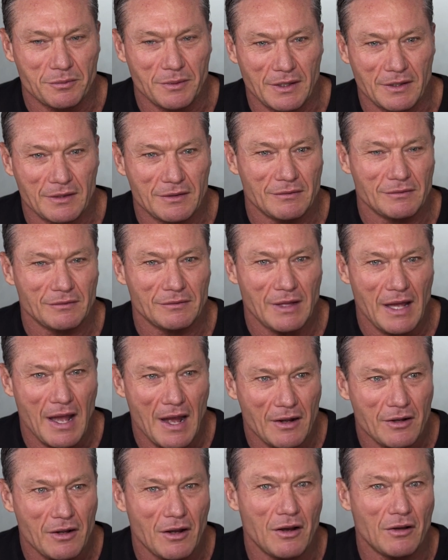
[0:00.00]
with
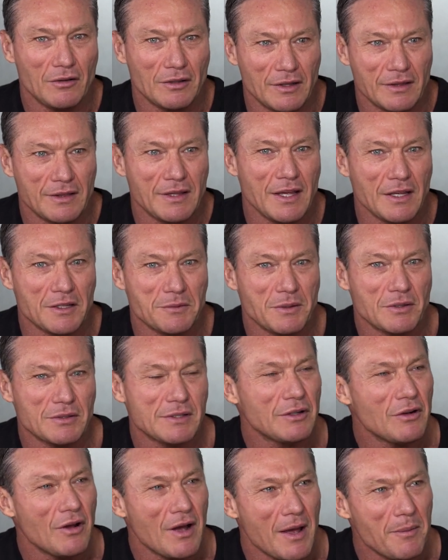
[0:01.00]
alcohol and things because
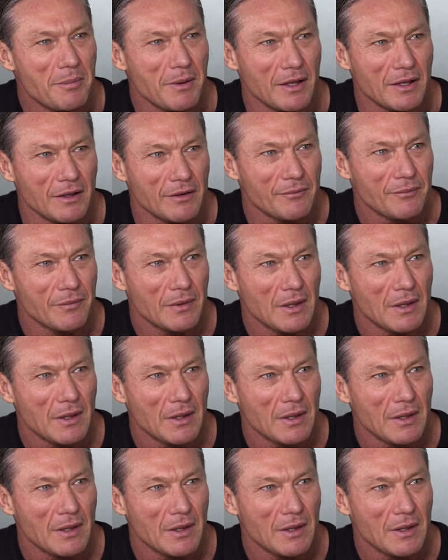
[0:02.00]
they're not happy.